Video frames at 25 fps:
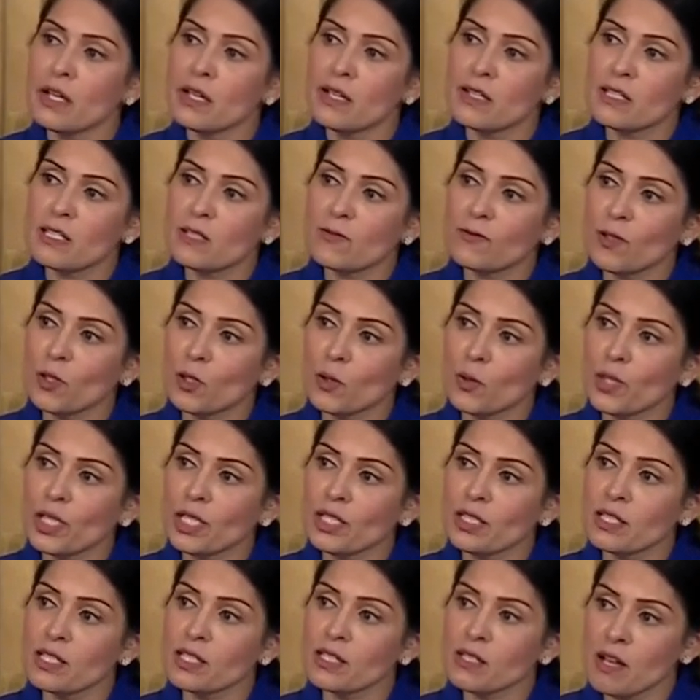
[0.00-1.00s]
is
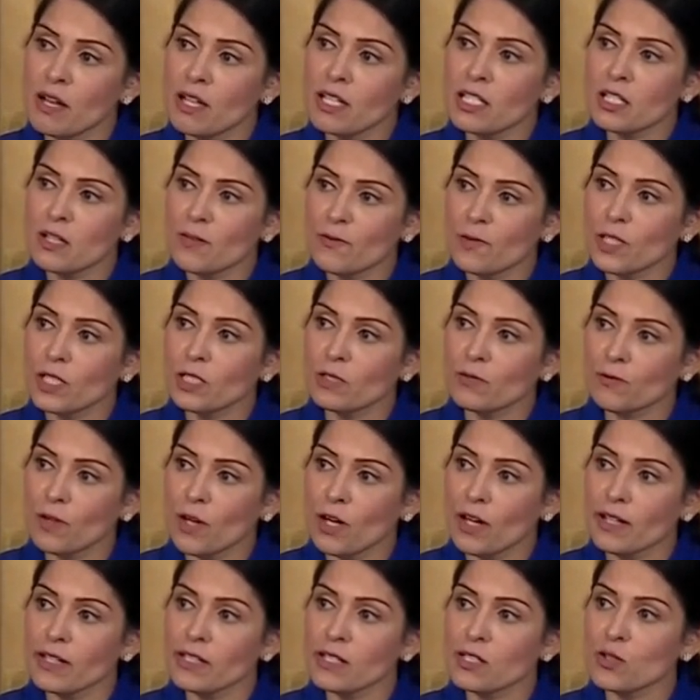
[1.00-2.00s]
following the scientific
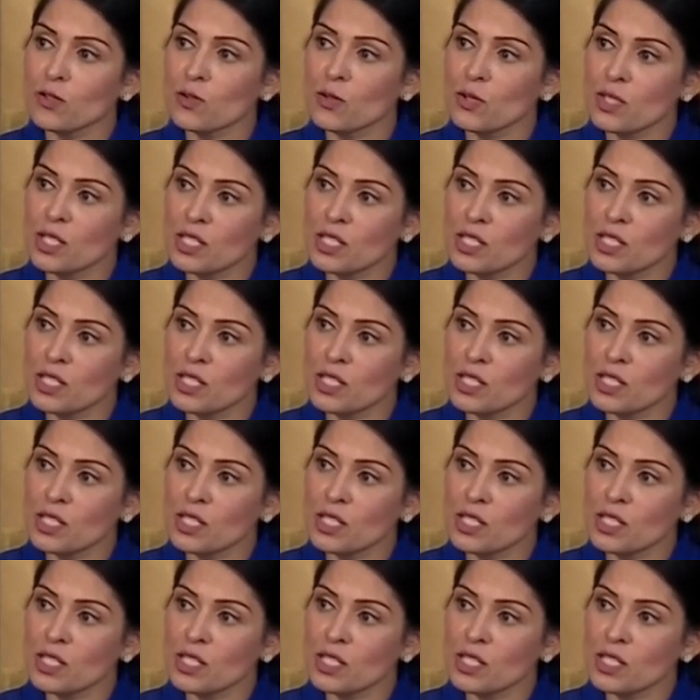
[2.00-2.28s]
advice through